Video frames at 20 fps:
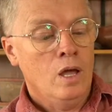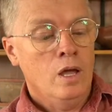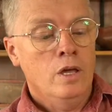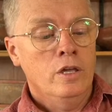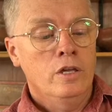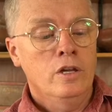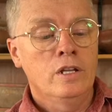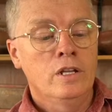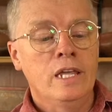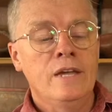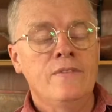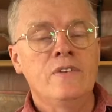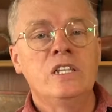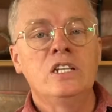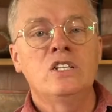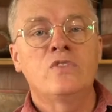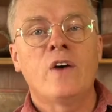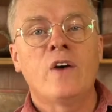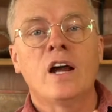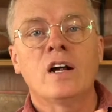you're leaving
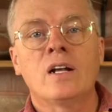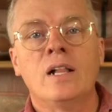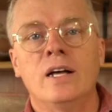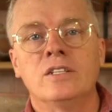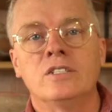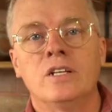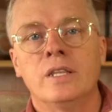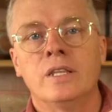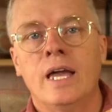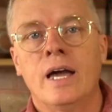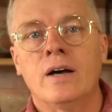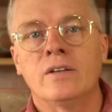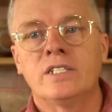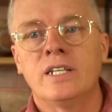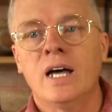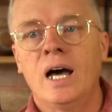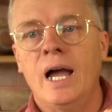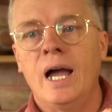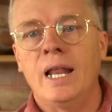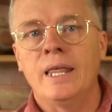these fire clouds on the
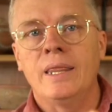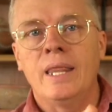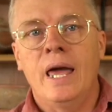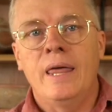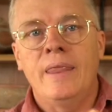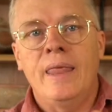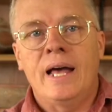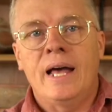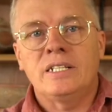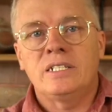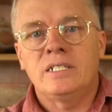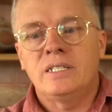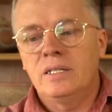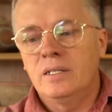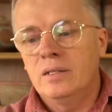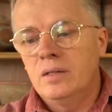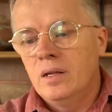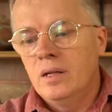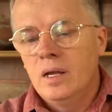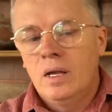outside, and, and that's,
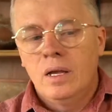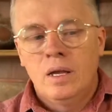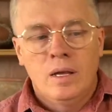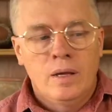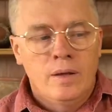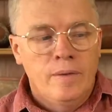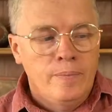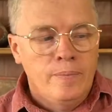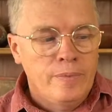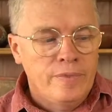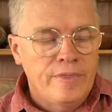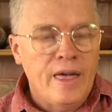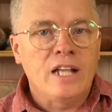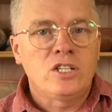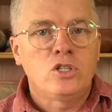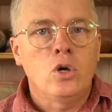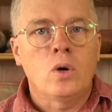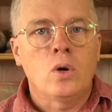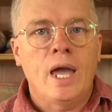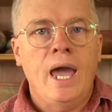that's
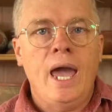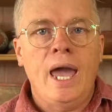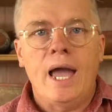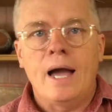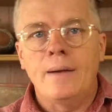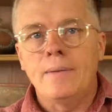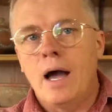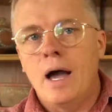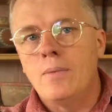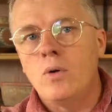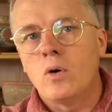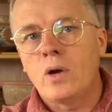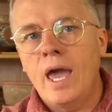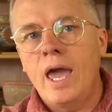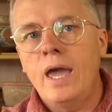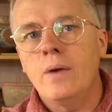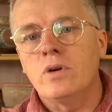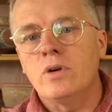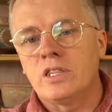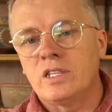okay. I, am
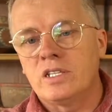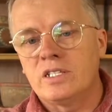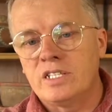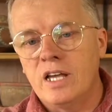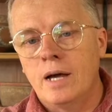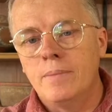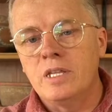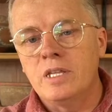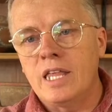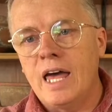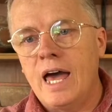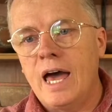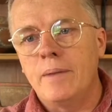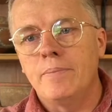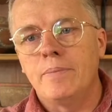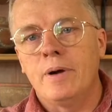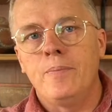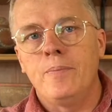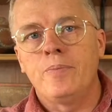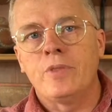okay with some of that,
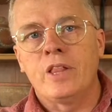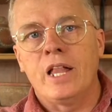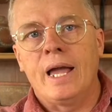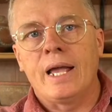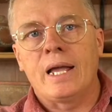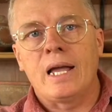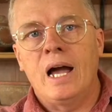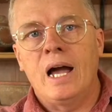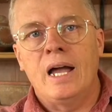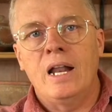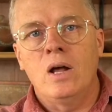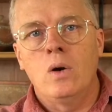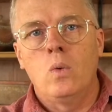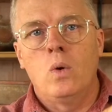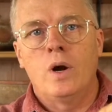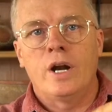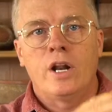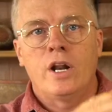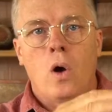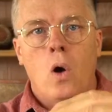but, like, I don't
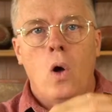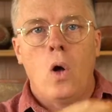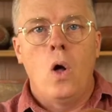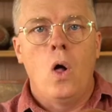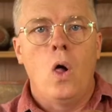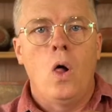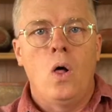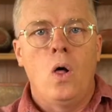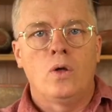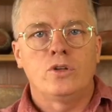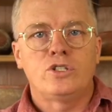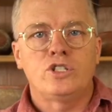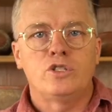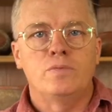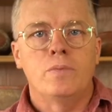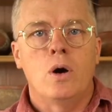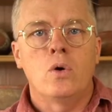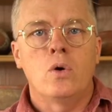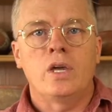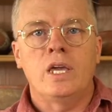want it all
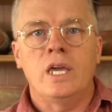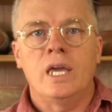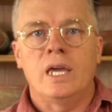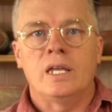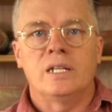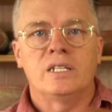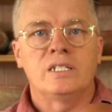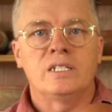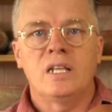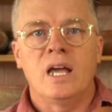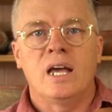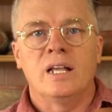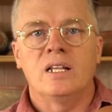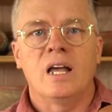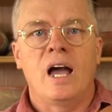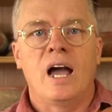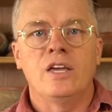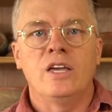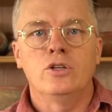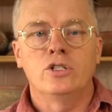smoky, and, and
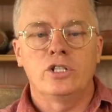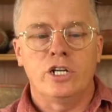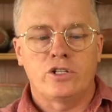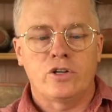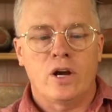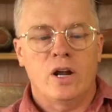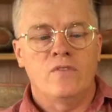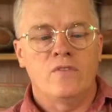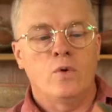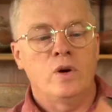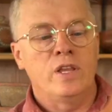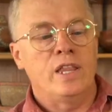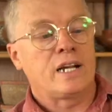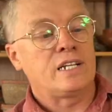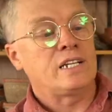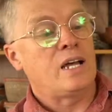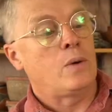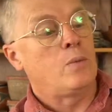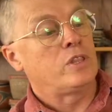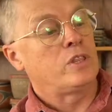I usually try to avoid that
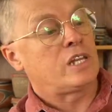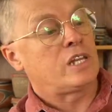because I want the